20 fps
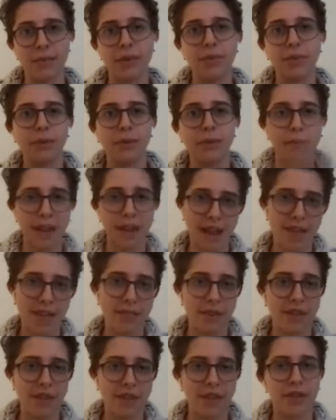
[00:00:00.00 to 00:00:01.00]
you would pay
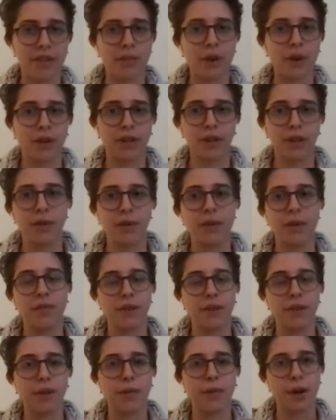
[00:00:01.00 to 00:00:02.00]
everything to Waterloo
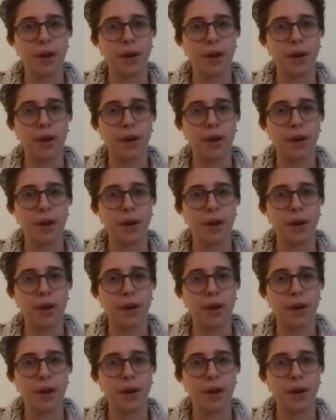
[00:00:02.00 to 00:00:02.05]
if you're